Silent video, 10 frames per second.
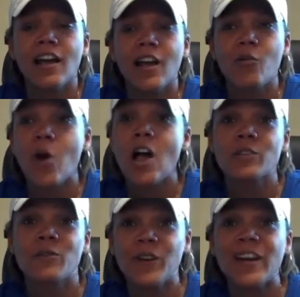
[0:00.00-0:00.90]
We're
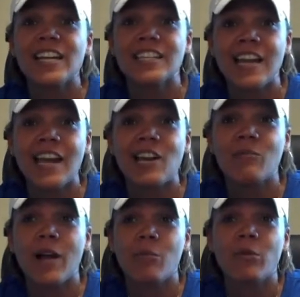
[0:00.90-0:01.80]
also very excited
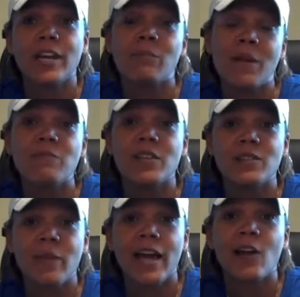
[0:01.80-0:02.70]
about bringing
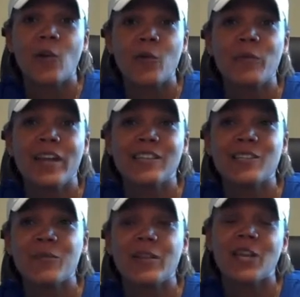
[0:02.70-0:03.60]
Memphis back home, and
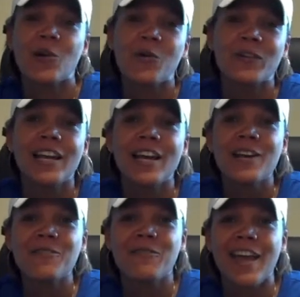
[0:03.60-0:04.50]
some of the old
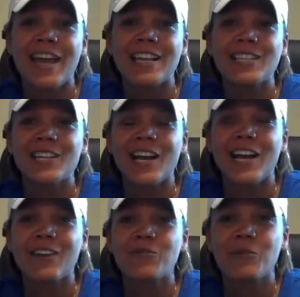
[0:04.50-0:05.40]
fans
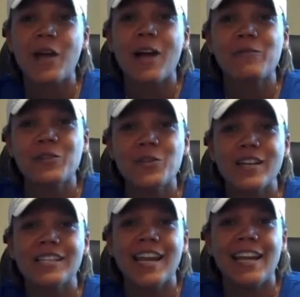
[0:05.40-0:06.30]
from Conference
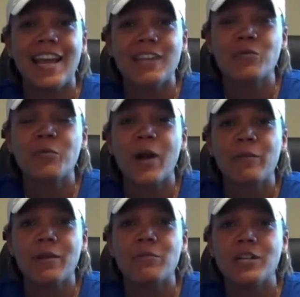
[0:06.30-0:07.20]
USA days will
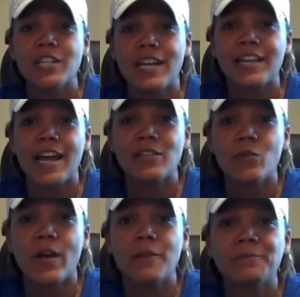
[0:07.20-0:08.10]
probably appreciate that
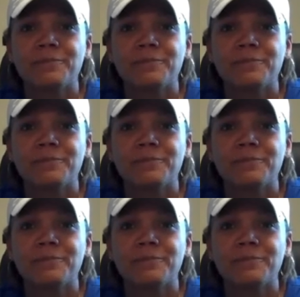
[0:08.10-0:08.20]
as well.